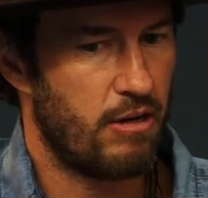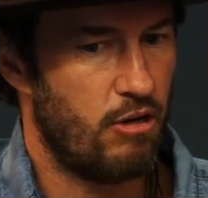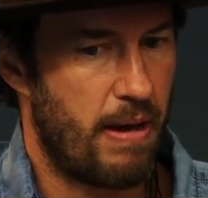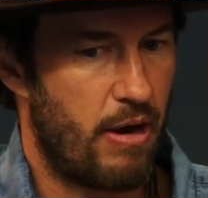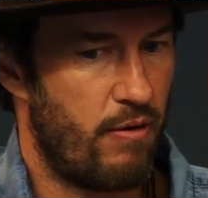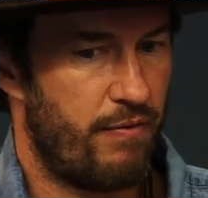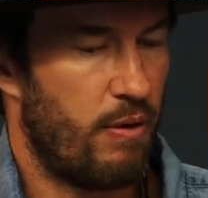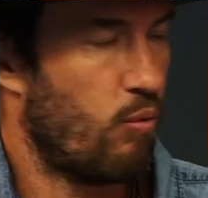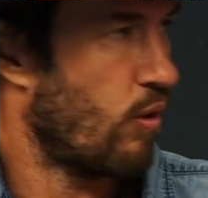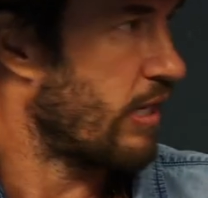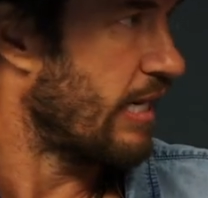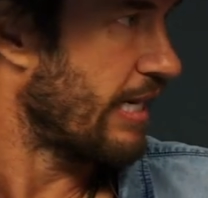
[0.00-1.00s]
no matter if they
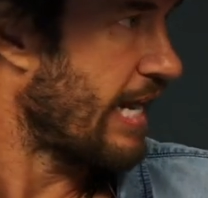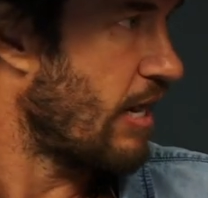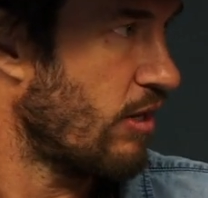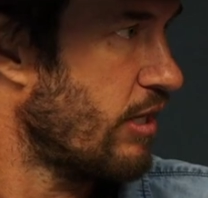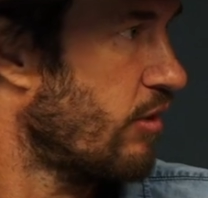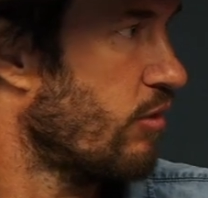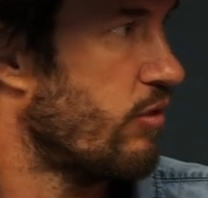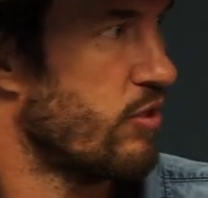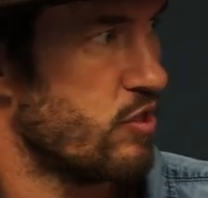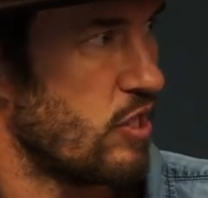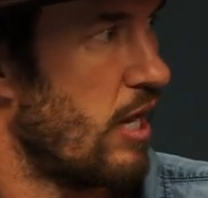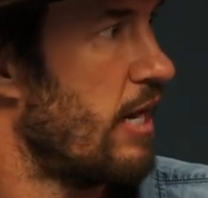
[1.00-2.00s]
work in accounting or
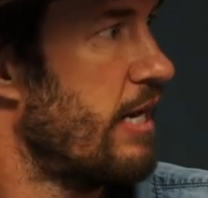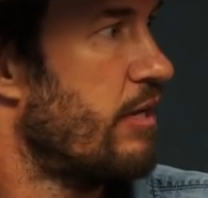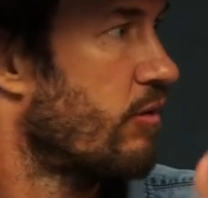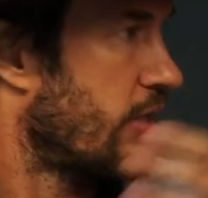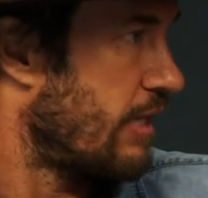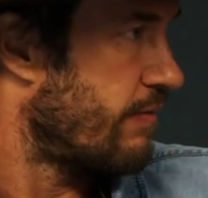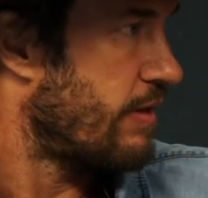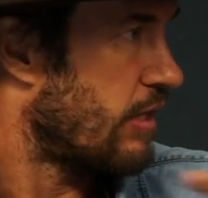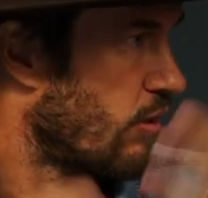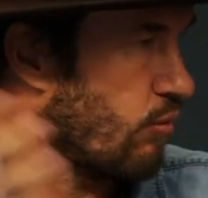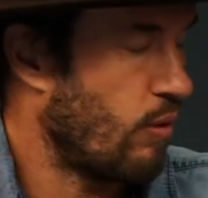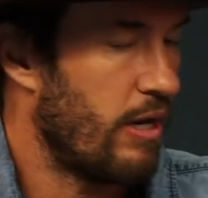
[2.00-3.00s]
design or
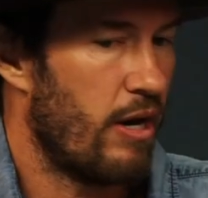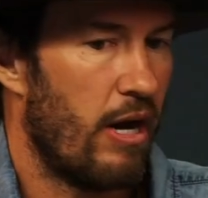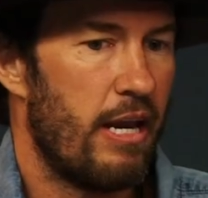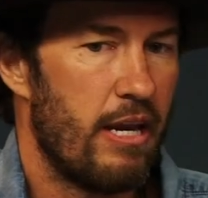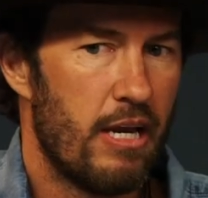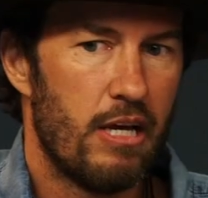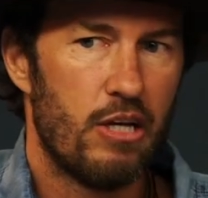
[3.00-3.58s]
giving or whatnot.